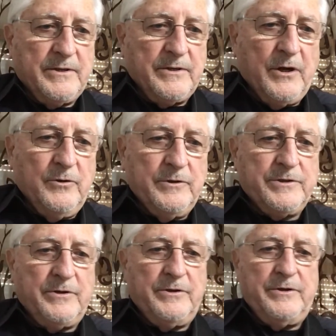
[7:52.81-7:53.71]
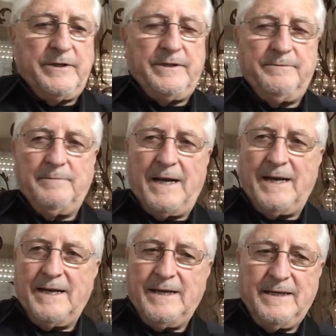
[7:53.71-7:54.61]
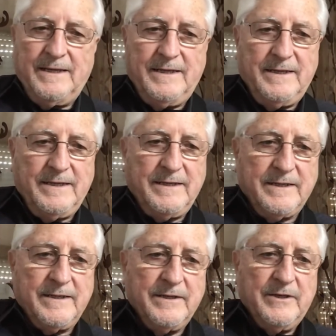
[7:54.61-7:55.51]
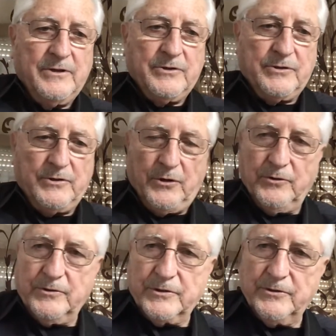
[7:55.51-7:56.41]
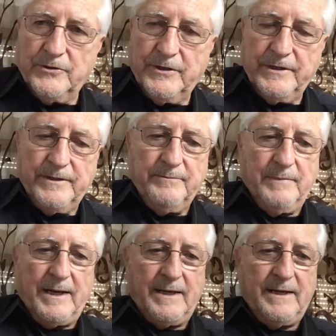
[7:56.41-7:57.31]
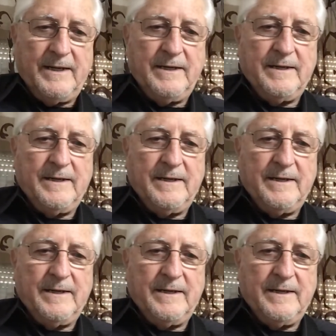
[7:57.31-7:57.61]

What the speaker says: No turning back, no turning back.